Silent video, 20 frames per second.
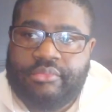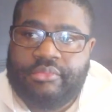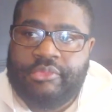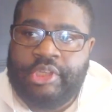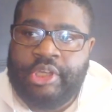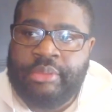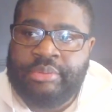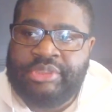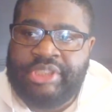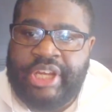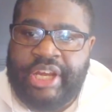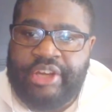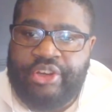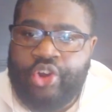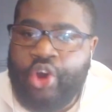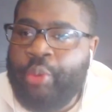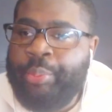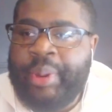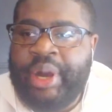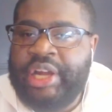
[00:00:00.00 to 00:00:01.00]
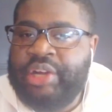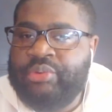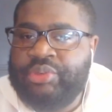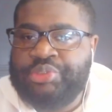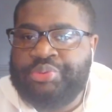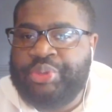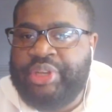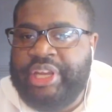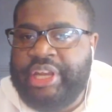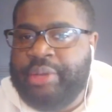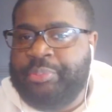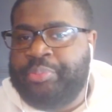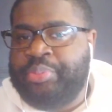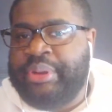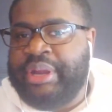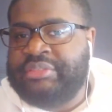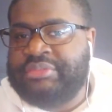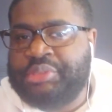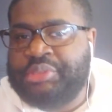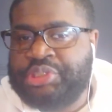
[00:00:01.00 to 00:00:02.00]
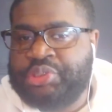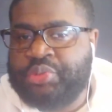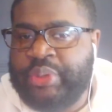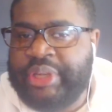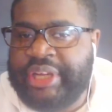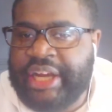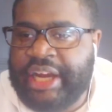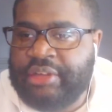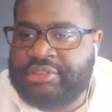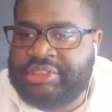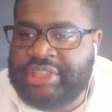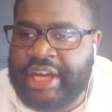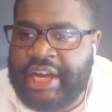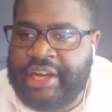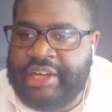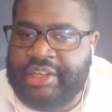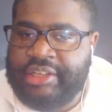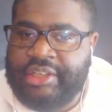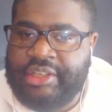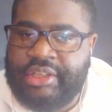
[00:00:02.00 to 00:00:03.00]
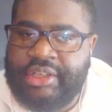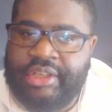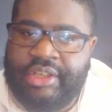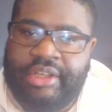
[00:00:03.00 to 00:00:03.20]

And I'm saying nobody was really impressed this week outside of.